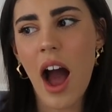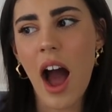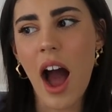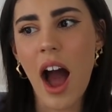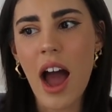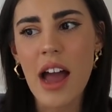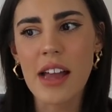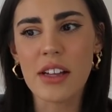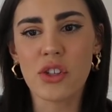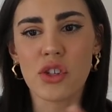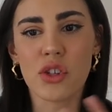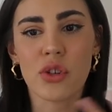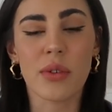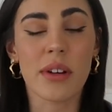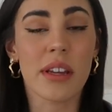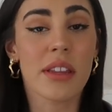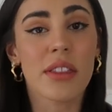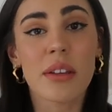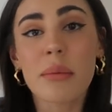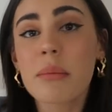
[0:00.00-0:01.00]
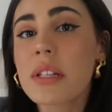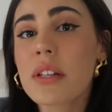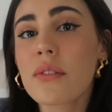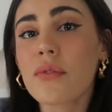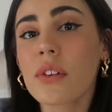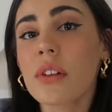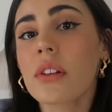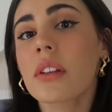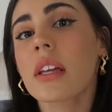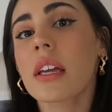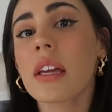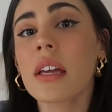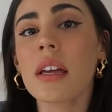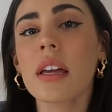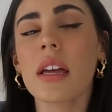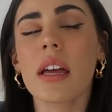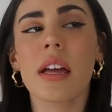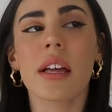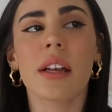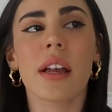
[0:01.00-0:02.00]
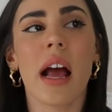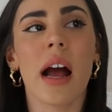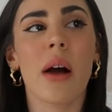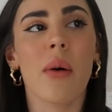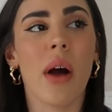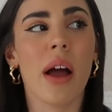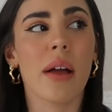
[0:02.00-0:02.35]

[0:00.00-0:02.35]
I treat them differently and how